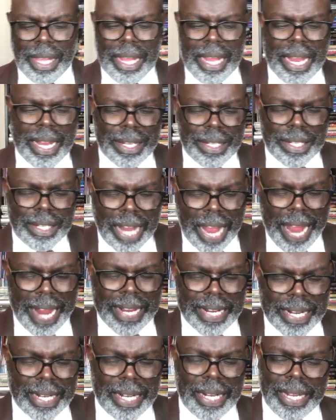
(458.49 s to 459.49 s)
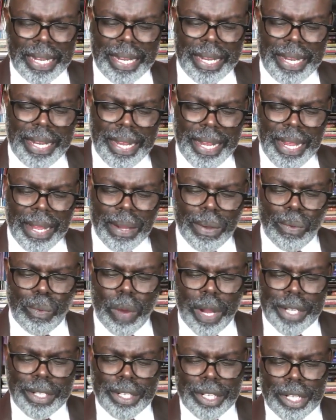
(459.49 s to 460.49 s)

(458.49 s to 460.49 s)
exactly what's